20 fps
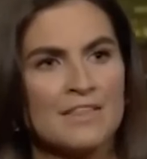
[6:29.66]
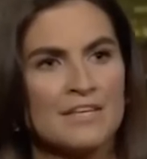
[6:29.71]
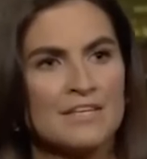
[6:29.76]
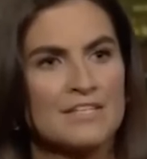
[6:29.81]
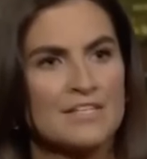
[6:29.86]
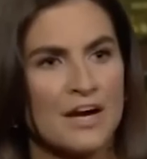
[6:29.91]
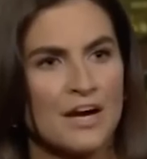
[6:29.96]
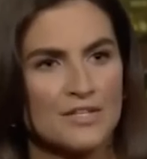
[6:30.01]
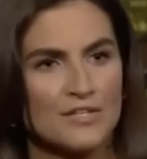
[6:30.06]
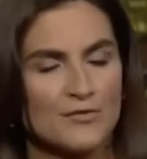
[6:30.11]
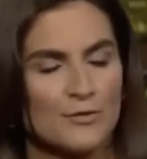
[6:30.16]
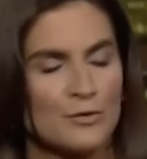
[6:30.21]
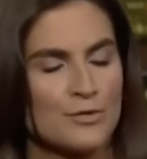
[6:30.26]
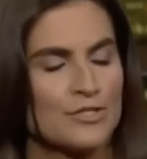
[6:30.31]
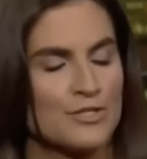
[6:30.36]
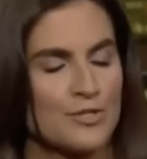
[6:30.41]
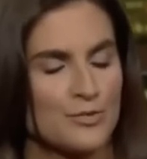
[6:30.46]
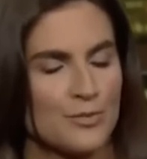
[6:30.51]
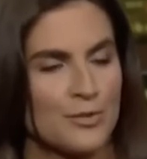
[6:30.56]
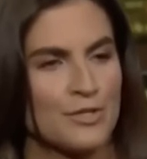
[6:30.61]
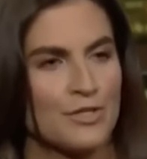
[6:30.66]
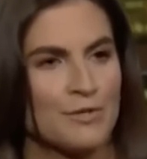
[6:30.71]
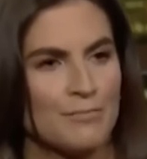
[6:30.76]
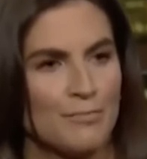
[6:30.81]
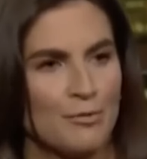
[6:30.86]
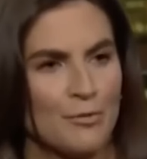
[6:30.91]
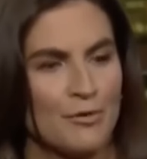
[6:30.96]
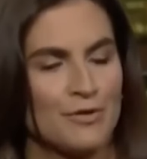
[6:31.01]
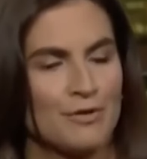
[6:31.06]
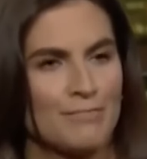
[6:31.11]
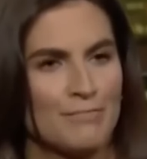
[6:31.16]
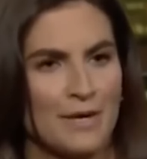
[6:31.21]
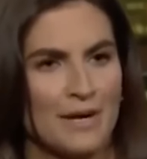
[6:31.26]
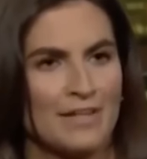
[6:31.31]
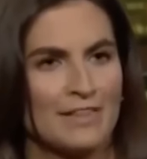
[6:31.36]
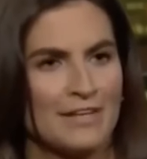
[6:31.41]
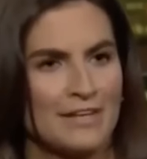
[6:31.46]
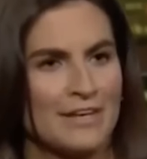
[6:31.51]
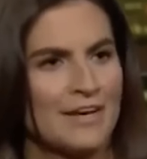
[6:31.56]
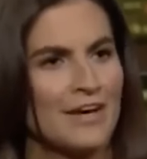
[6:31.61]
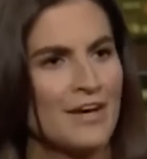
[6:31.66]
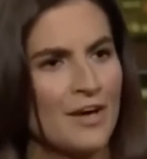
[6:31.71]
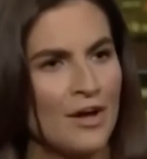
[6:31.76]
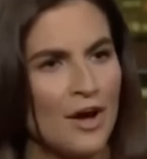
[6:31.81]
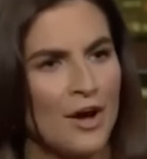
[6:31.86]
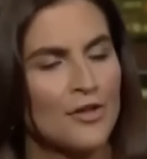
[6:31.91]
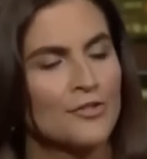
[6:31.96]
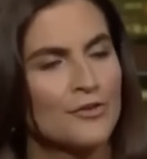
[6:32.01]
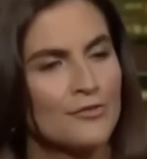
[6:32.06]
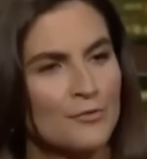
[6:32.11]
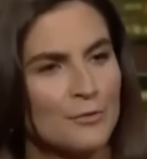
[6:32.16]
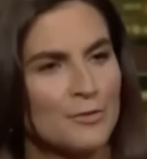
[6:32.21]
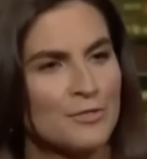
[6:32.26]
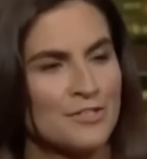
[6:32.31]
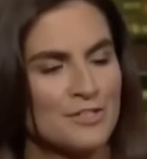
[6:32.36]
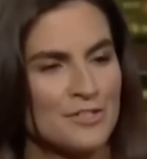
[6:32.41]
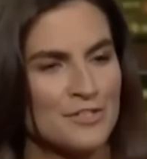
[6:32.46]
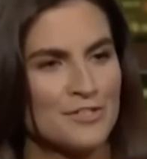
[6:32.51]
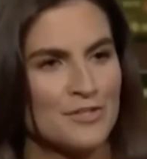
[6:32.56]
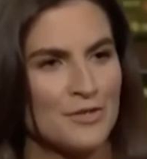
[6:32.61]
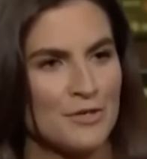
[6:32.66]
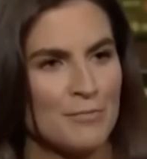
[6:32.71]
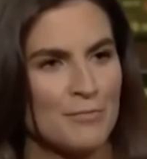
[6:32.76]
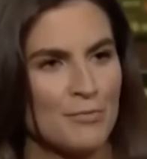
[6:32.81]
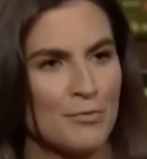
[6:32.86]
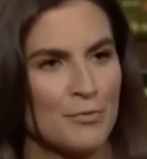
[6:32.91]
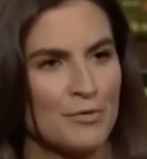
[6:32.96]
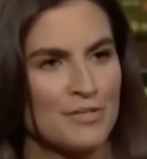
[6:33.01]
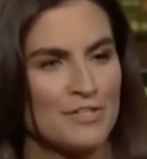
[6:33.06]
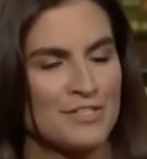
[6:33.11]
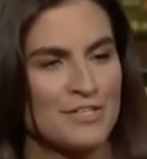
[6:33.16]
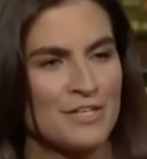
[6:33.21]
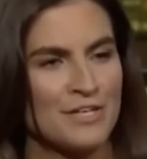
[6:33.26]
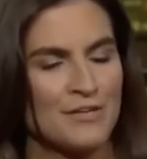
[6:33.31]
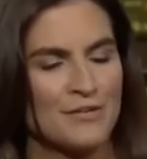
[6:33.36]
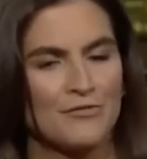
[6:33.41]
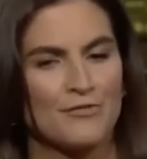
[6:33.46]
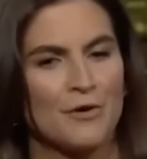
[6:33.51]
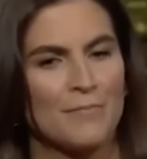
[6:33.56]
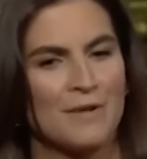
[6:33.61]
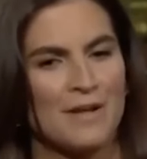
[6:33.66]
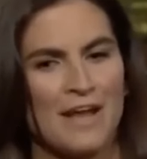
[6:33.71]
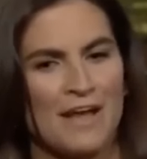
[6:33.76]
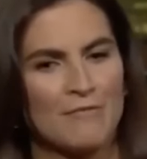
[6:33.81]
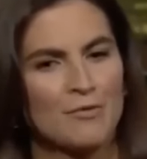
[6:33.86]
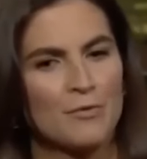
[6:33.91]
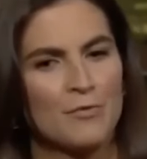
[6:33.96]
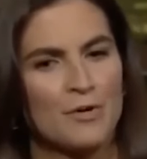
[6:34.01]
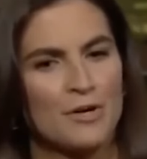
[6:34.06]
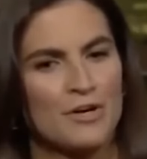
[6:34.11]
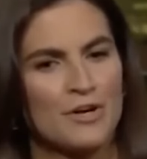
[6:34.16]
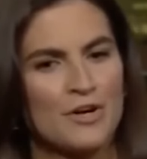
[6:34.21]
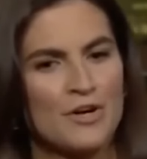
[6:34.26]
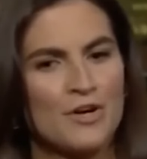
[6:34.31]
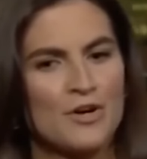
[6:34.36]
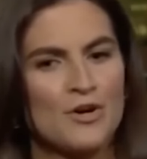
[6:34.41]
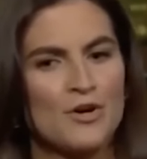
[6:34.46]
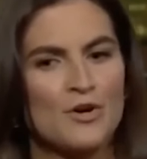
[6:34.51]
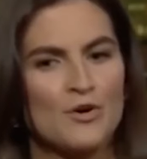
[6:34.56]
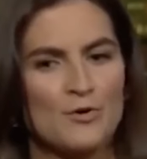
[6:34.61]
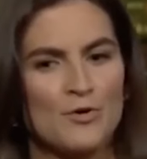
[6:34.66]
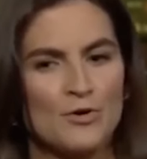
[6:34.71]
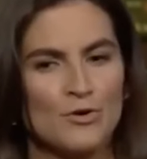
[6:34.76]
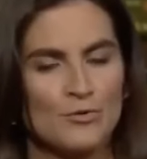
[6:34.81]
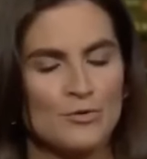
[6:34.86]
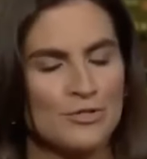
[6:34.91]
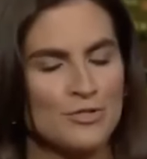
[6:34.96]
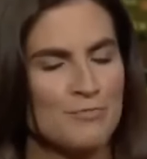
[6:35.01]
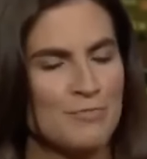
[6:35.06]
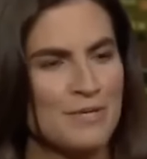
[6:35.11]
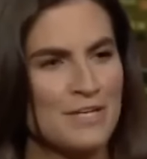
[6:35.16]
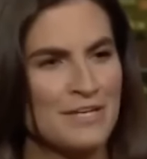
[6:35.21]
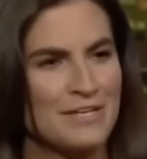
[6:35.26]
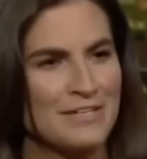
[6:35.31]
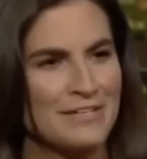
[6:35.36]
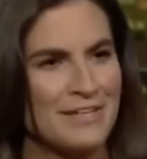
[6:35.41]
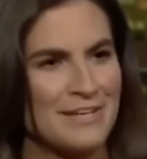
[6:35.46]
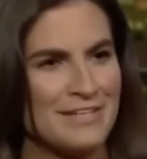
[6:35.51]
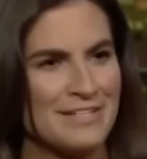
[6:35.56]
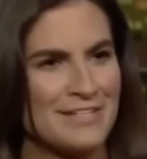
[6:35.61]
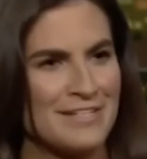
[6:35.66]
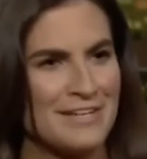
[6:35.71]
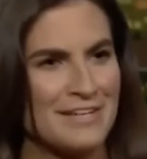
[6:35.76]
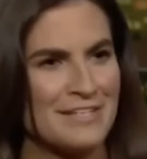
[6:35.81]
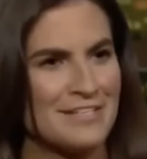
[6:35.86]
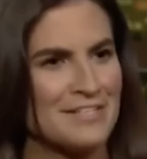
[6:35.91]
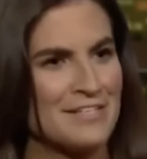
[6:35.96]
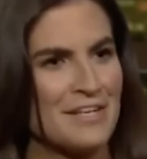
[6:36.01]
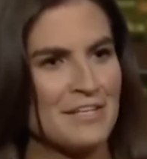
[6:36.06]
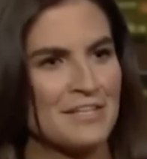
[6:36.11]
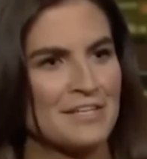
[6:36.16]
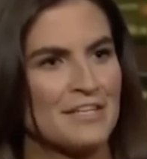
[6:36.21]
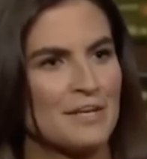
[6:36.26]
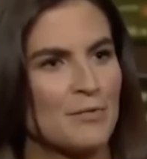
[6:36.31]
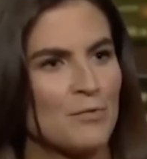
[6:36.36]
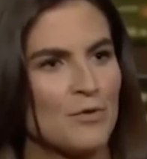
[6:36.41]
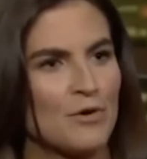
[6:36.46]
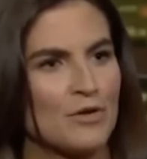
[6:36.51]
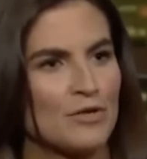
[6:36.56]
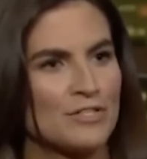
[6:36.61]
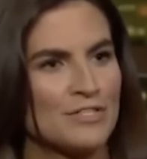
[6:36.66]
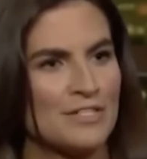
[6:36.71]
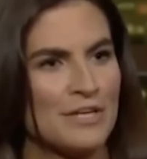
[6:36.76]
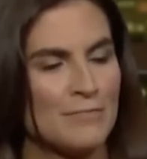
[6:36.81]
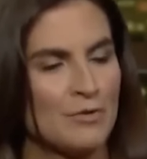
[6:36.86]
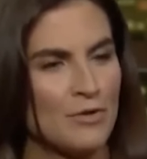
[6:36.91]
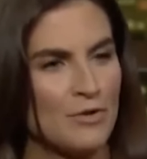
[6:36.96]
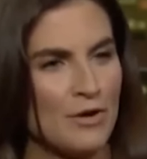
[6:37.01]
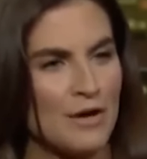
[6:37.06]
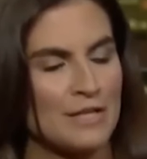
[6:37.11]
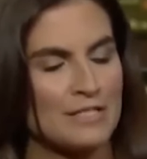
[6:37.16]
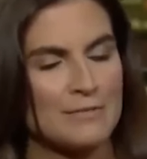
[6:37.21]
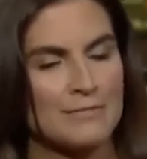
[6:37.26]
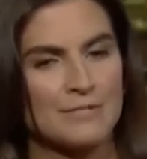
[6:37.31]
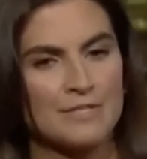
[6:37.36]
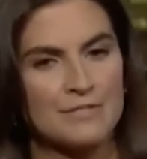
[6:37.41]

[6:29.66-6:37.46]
I think Scott's voice is really important, but I think other voices are important to hear from. And everyone who was speaking last night, it's not like they were all Democrats.